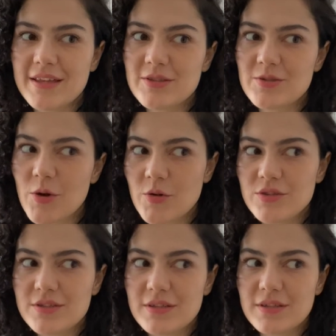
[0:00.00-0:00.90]

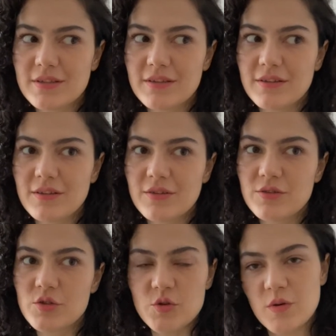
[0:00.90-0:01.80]
don't do